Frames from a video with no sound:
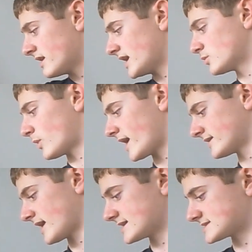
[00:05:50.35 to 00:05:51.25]
and
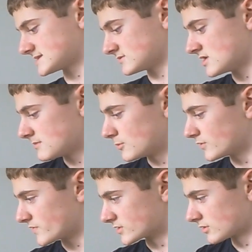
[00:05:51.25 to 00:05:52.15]
white has to
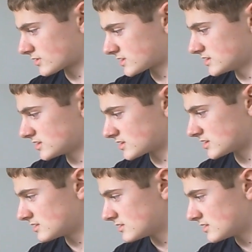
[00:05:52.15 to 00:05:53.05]
move the rook here,